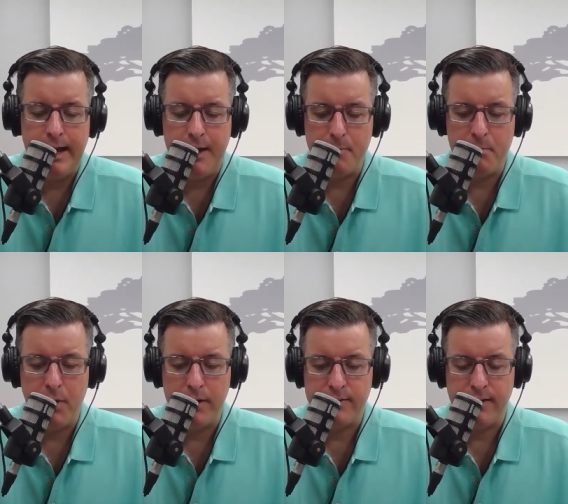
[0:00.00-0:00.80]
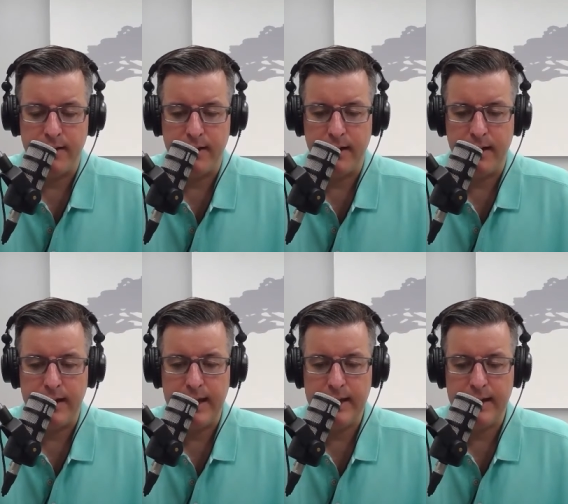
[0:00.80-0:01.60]
Um, but uh,
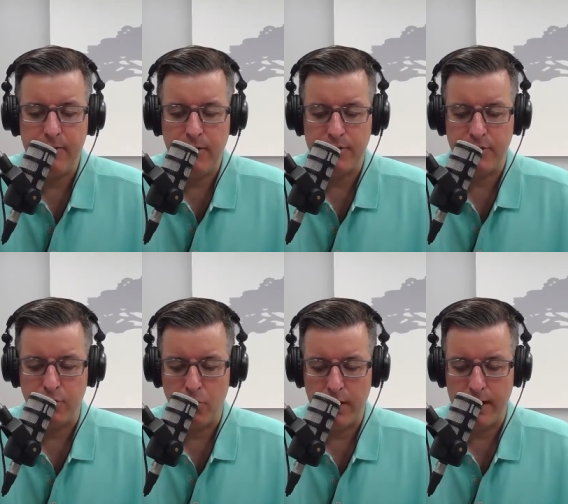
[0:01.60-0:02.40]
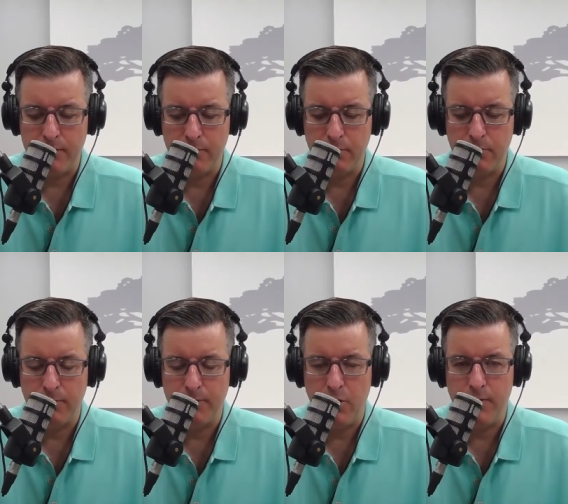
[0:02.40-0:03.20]
he had an interesting story
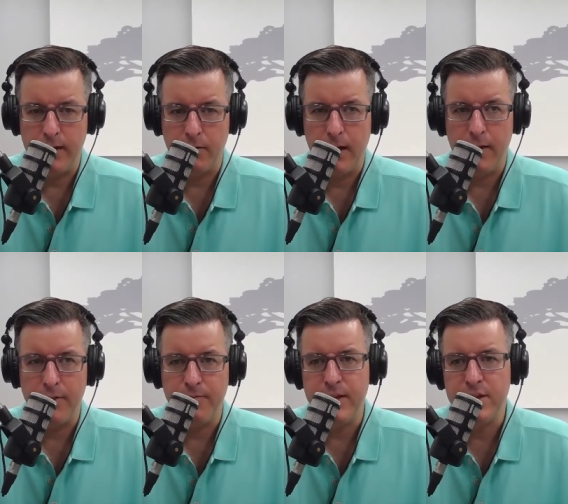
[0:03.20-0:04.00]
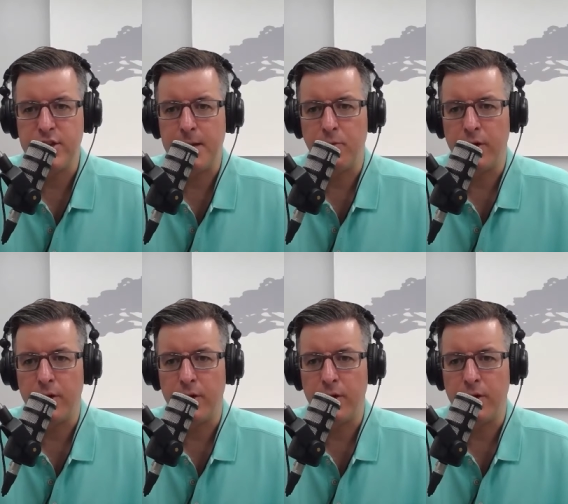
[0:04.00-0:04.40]
revolving around the V-shaped